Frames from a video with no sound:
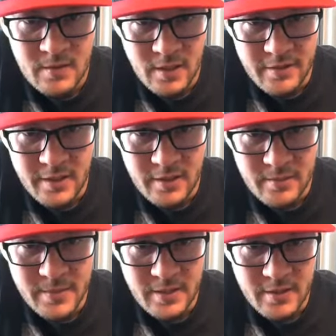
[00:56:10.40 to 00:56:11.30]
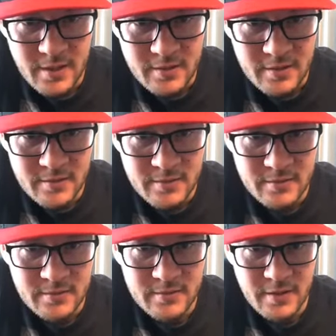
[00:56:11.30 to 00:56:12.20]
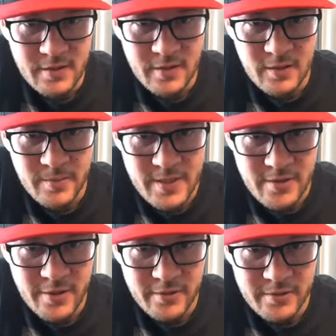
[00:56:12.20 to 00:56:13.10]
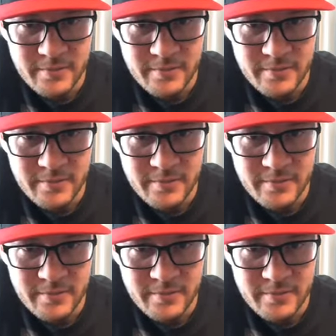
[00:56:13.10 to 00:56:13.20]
I think you mean that. I think you mean throw.